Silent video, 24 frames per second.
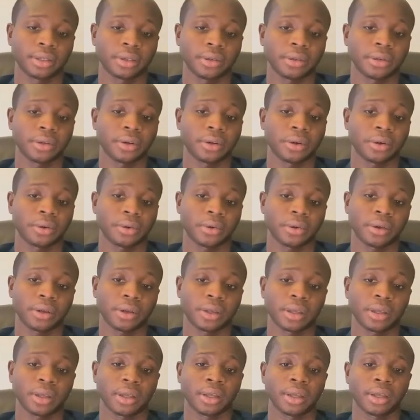you know,
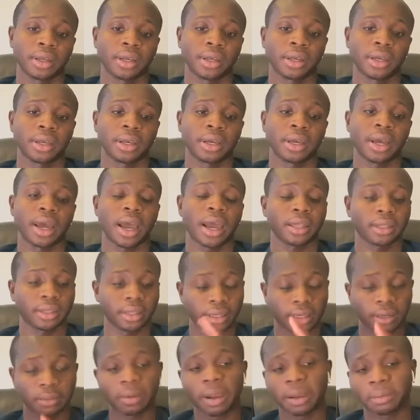I
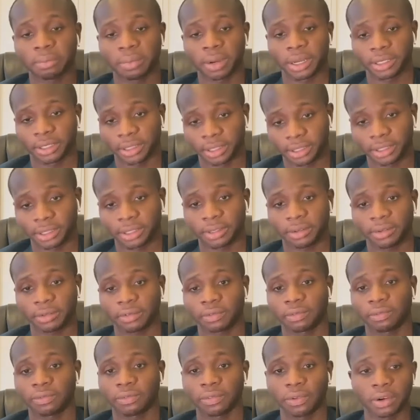look at my budget
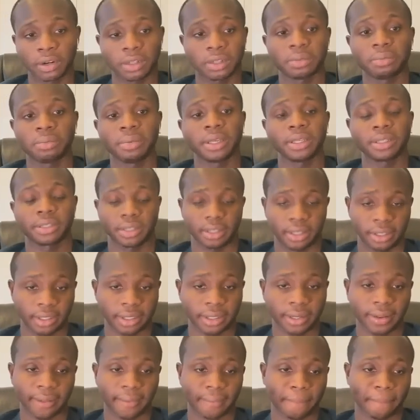for the
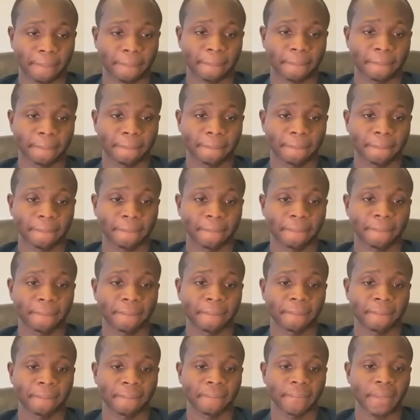business.
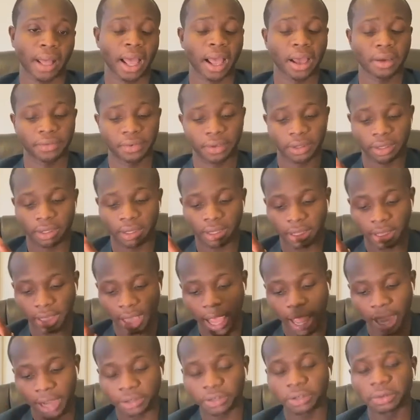I have an
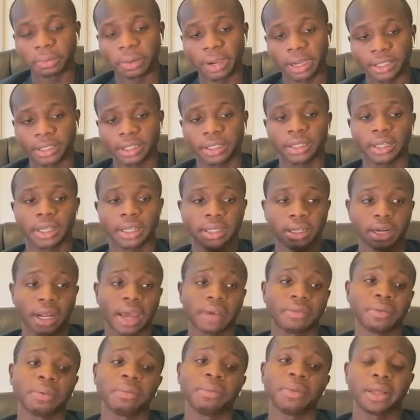annual budget and then I
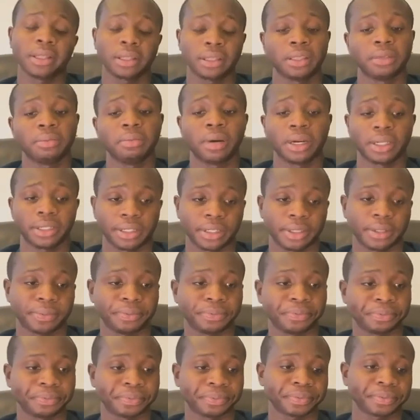have a monthly budget.
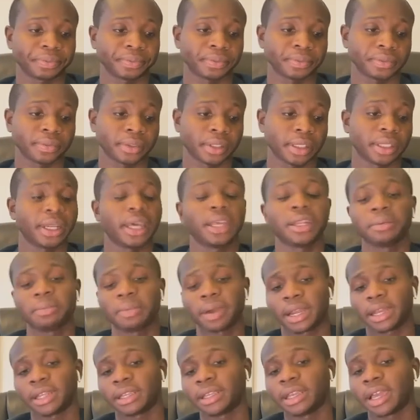Can
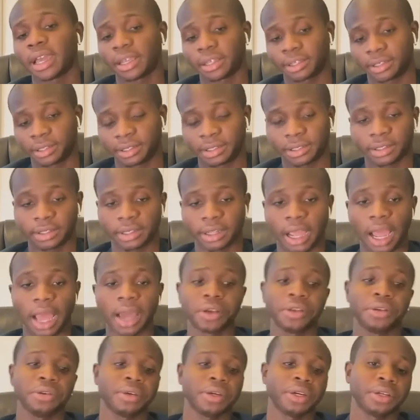anybody guess how
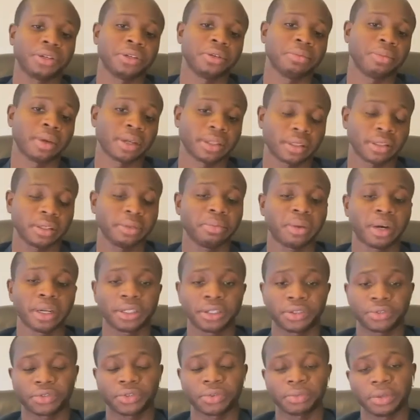you get your monthly
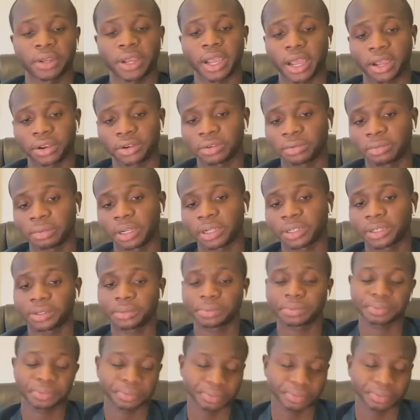budget from your annual budget?